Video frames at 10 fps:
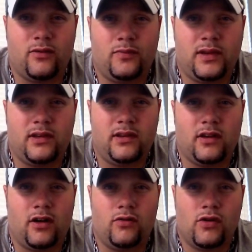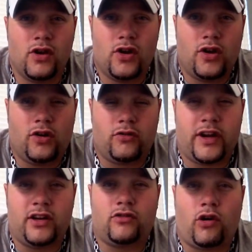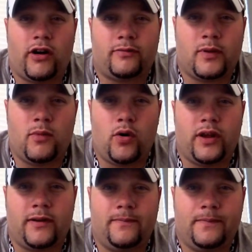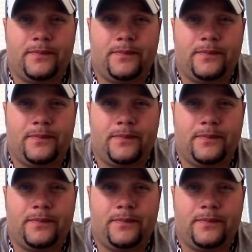It would be great cross promoting.